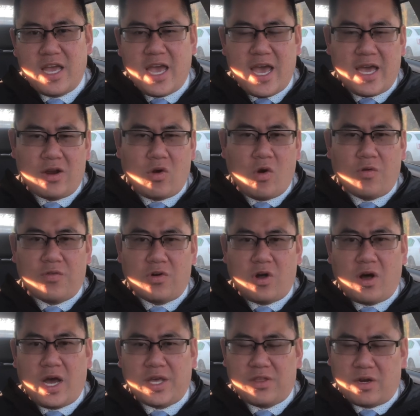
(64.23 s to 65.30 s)
And
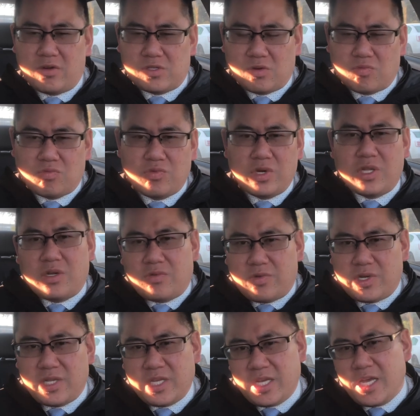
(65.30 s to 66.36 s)
overall, I thought it was a really,
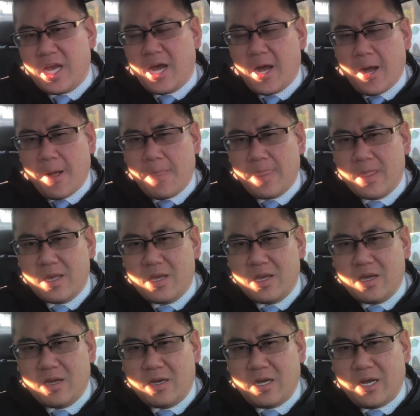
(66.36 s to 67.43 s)
really um,
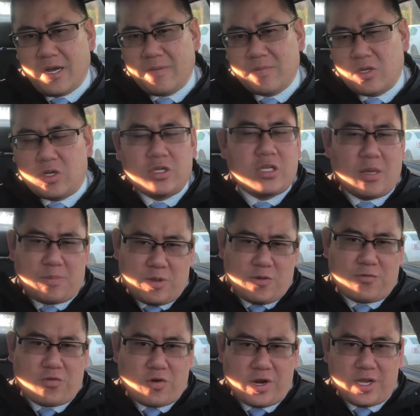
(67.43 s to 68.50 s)
uh, good debut
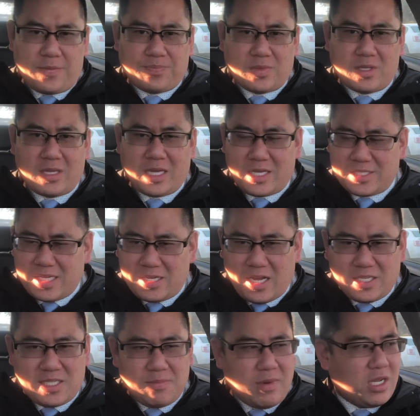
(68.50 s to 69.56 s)
for him. Like I said,
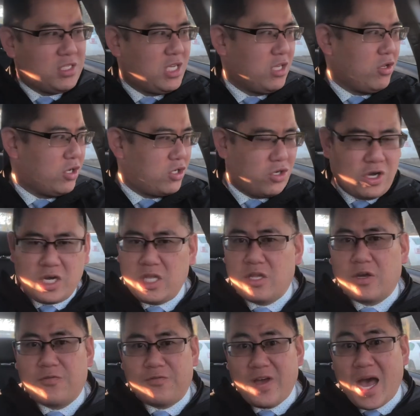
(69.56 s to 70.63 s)
nineteen minutes. He looked good. He
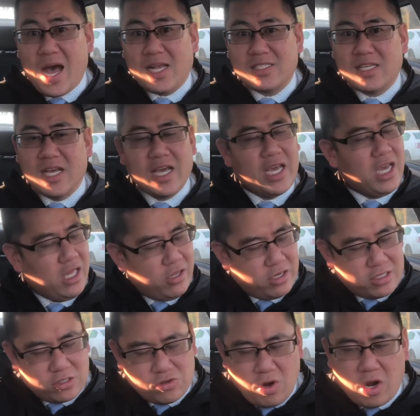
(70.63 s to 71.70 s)
looked fast. He looked
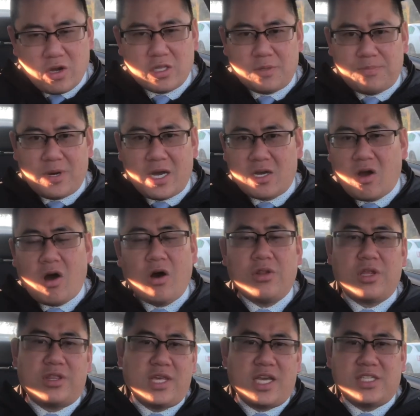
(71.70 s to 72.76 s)
strong on the puck. All the
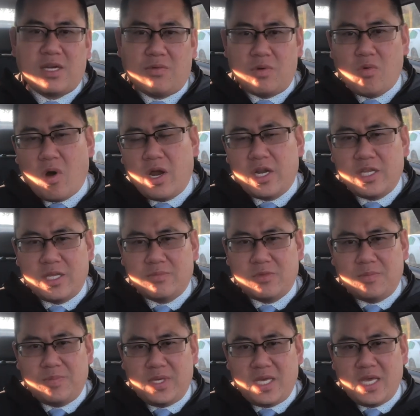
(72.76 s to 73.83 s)
things that we wanted him to
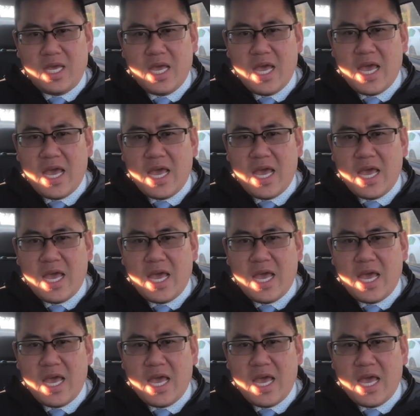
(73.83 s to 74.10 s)
be.